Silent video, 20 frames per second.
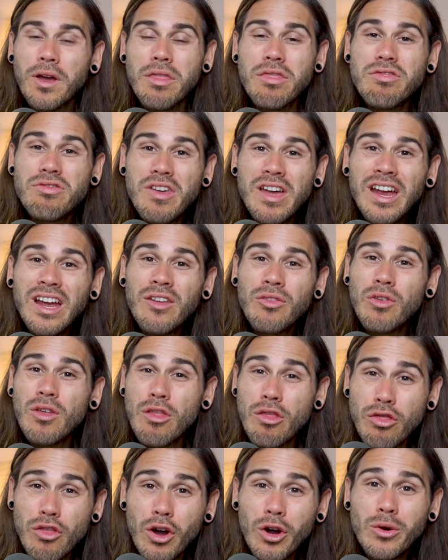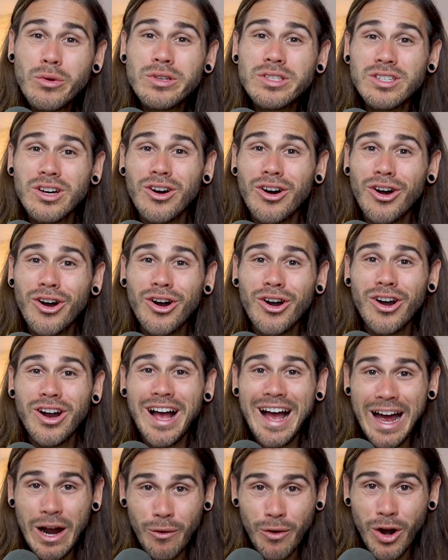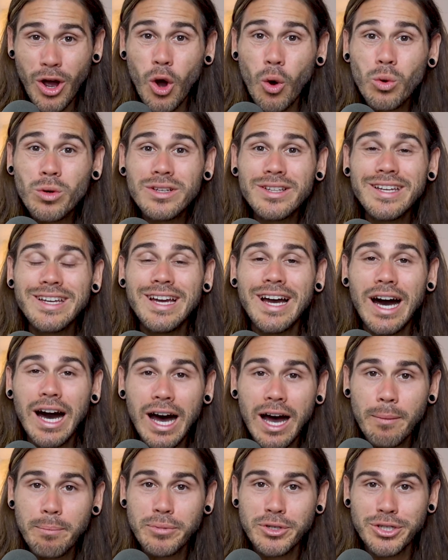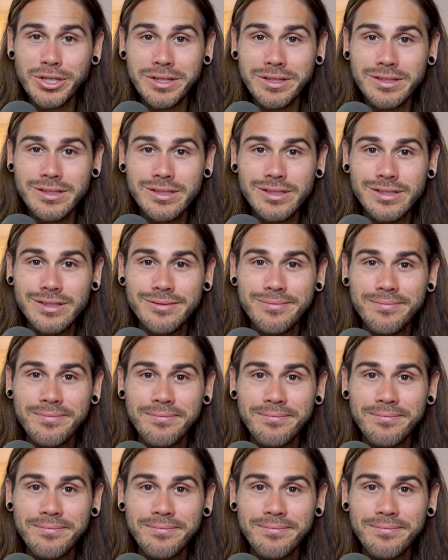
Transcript: we think that those are our only options.